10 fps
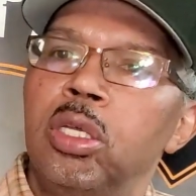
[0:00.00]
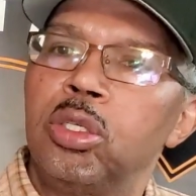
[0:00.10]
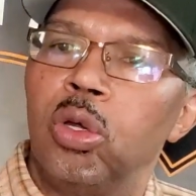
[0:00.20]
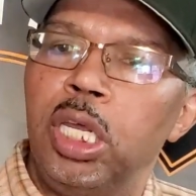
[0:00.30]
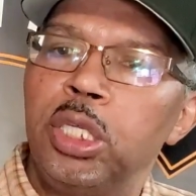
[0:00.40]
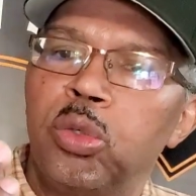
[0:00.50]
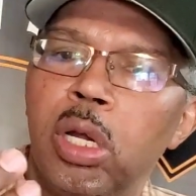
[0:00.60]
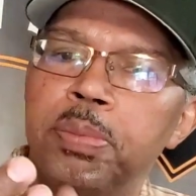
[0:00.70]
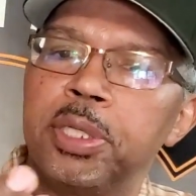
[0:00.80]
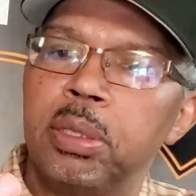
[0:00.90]
So these
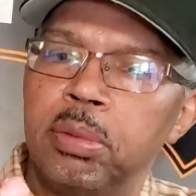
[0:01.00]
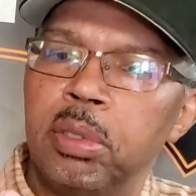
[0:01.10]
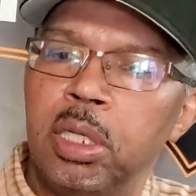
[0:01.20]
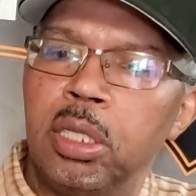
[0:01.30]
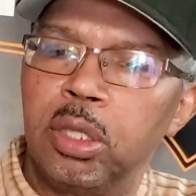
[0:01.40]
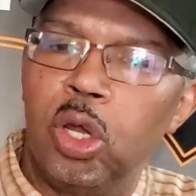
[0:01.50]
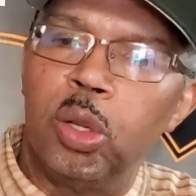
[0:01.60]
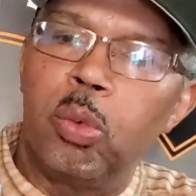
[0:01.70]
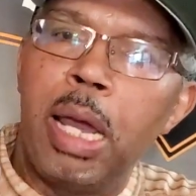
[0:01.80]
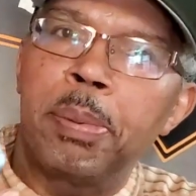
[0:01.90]
grips, they're
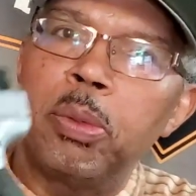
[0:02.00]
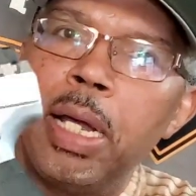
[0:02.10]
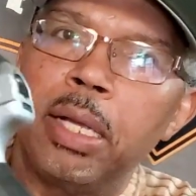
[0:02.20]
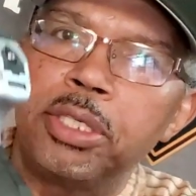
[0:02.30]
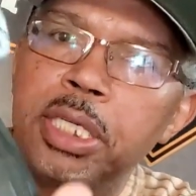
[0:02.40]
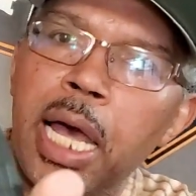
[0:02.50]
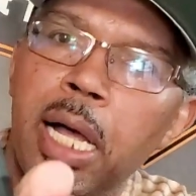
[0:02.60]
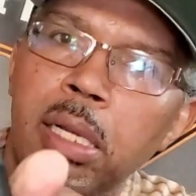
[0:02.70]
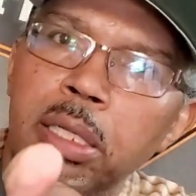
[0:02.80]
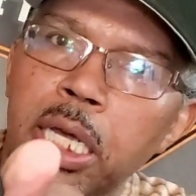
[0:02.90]
the wraparound
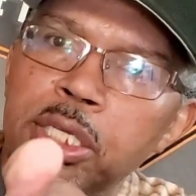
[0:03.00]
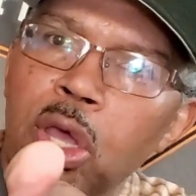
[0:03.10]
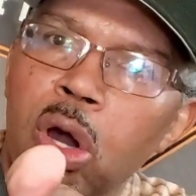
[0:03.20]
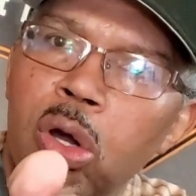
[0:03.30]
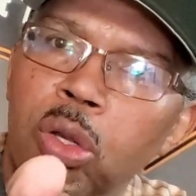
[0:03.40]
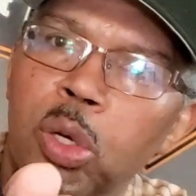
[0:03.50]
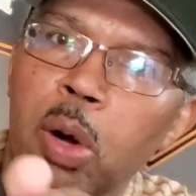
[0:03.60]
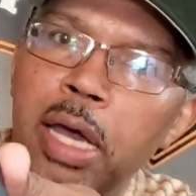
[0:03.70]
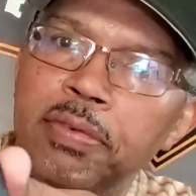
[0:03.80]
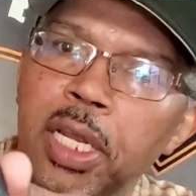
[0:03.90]
style, as they are on the
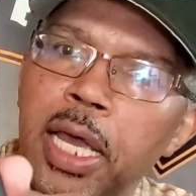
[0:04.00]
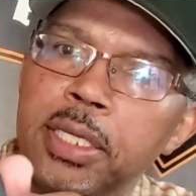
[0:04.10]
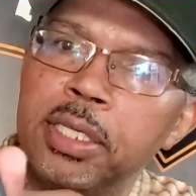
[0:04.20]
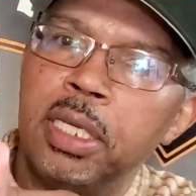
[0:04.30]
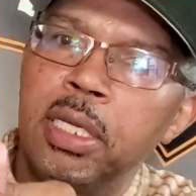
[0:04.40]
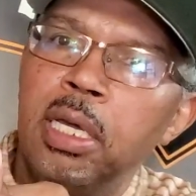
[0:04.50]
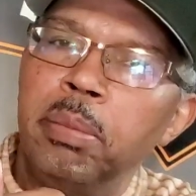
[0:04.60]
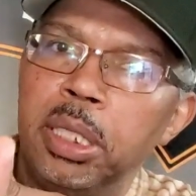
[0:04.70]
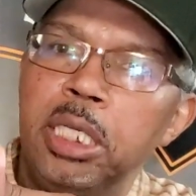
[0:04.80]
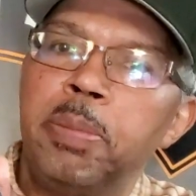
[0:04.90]
Rival S.
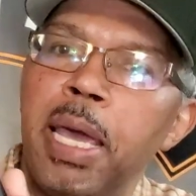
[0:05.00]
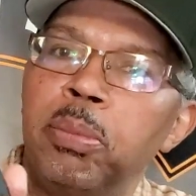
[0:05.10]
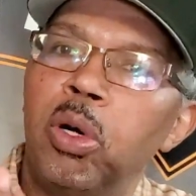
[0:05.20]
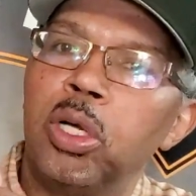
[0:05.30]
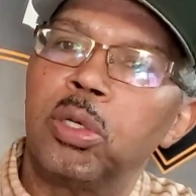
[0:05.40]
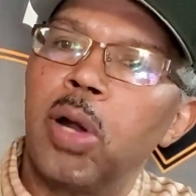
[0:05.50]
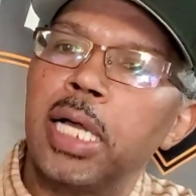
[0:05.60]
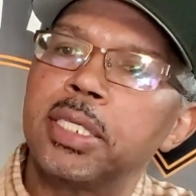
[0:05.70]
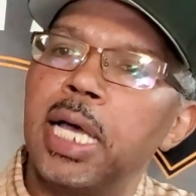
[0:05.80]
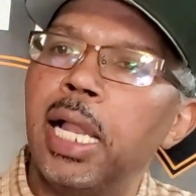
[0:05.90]
But these bad boys are rock
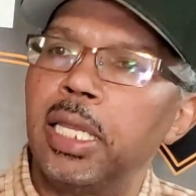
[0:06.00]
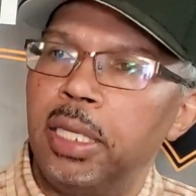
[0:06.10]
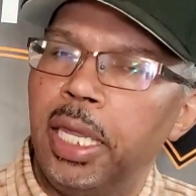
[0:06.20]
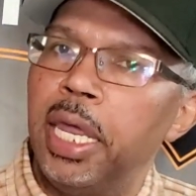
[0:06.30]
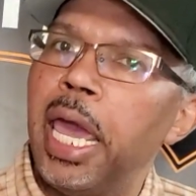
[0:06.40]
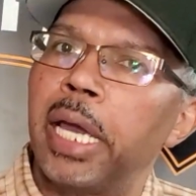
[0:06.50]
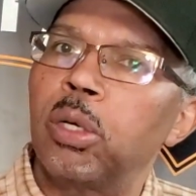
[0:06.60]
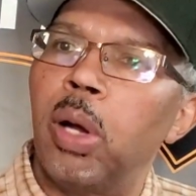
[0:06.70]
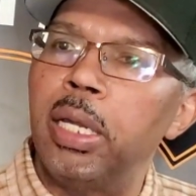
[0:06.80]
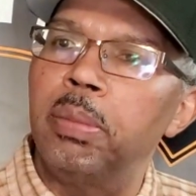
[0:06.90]
solid, and they add
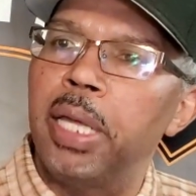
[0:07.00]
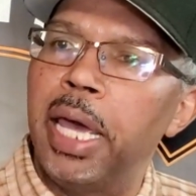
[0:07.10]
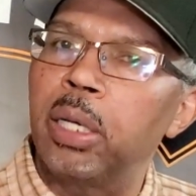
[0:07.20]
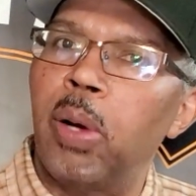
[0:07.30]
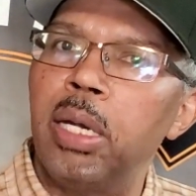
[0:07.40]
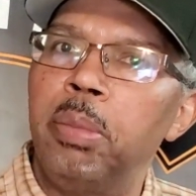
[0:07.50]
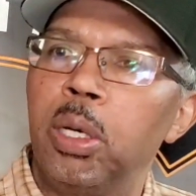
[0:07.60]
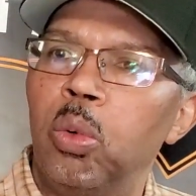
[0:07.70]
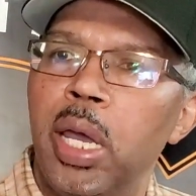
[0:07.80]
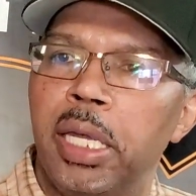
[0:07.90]
quite a bit
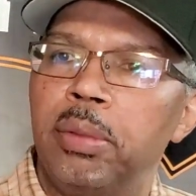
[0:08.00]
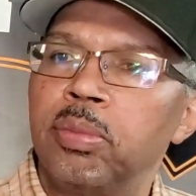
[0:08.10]
of weight.